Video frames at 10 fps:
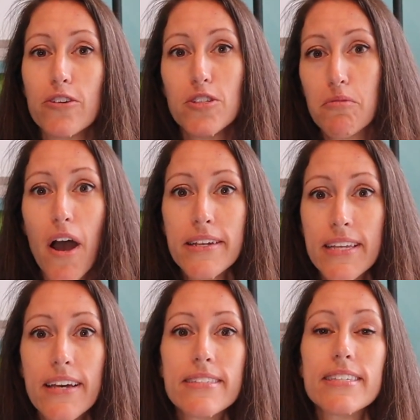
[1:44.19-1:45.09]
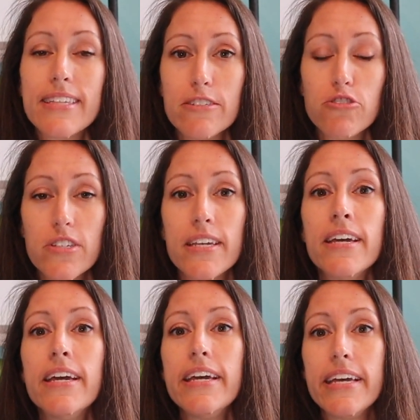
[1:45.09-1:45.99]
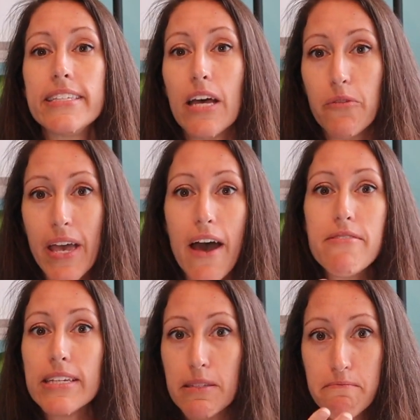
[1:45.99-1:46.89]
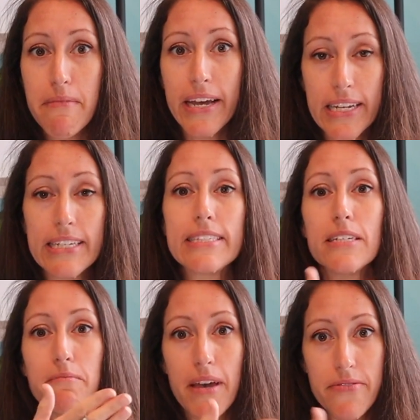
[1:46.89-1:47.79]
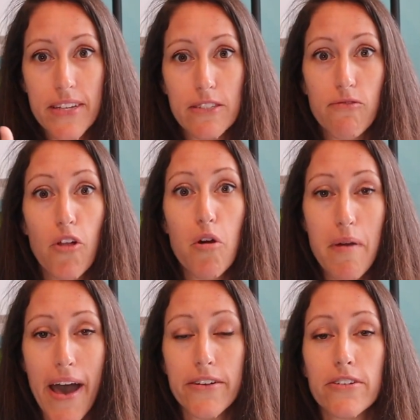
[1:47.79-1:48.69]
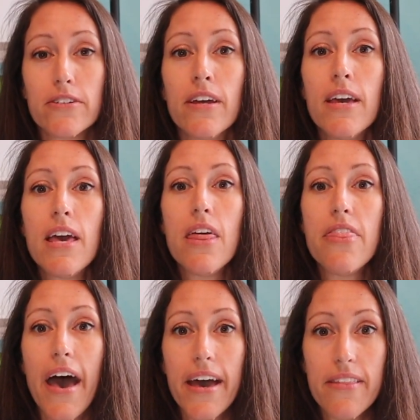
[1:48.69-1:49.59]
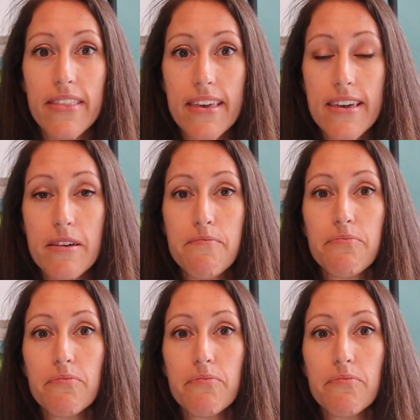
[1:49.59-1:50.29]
is the process essentially is that we have this mechanism and this flow pattern that the